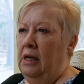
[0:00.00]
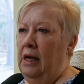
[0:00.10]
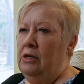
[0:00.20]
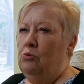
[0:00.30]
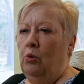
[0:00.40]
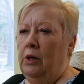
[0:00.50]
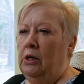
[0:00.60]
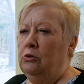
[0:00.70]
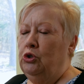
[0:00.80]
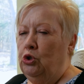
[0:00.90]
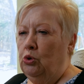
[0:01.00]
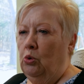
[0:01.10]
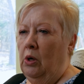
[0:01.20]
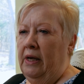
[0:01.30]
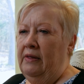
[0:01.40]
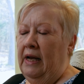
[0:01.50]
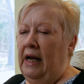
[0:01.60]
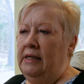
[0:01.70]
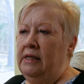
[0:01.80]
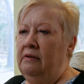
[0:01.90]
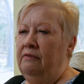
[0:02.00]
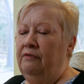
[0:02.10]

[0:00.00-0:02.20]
and real joy that I didn't